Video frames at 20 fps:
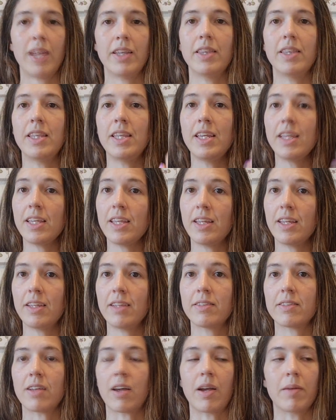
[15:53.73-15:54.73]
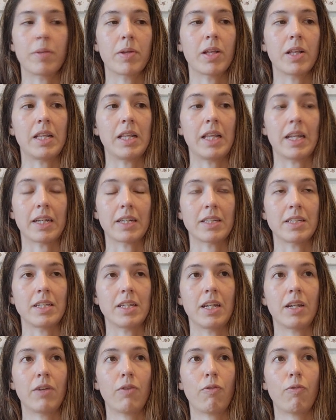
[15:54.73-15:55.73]
And these I'm
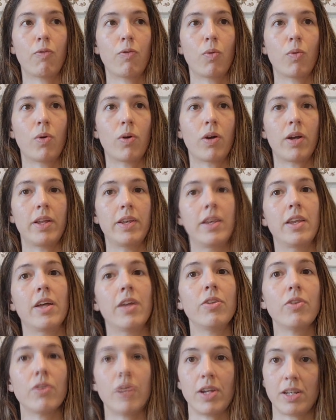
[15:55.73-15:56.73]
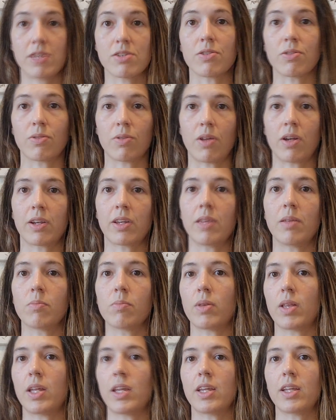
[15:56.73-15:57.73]
collecting for another
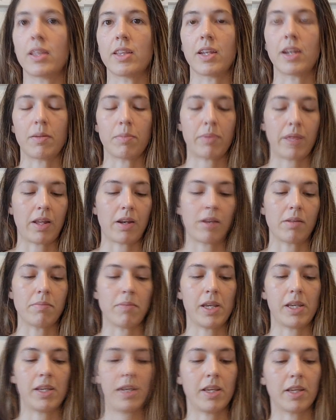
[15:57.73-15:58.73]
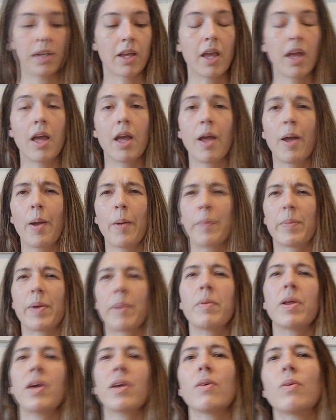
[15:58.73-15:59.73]
interlocking blanket that I plan on making,
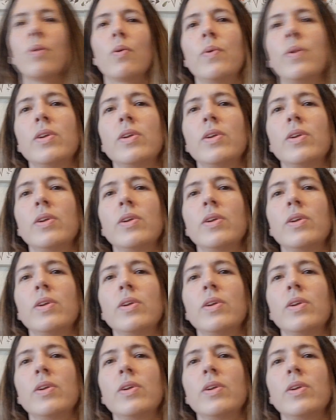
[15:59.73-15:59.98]
but I'm not